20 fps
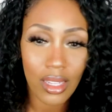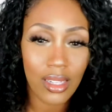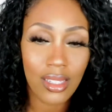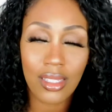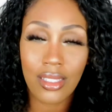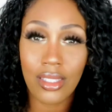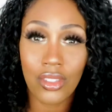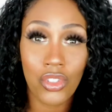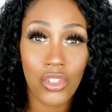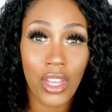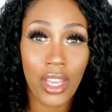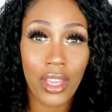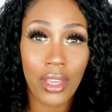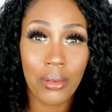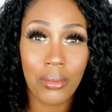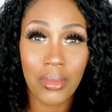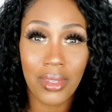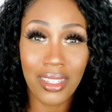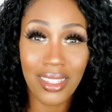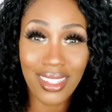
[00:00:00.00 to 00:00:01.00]
is a
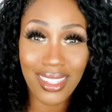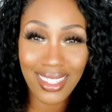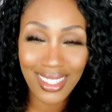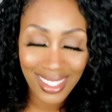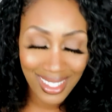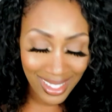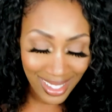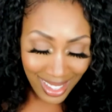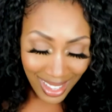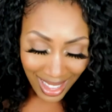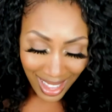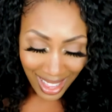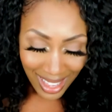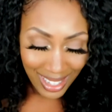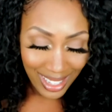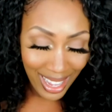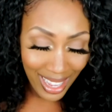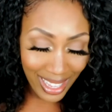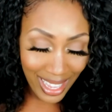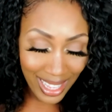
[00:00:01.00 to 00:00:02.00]
shame. Like,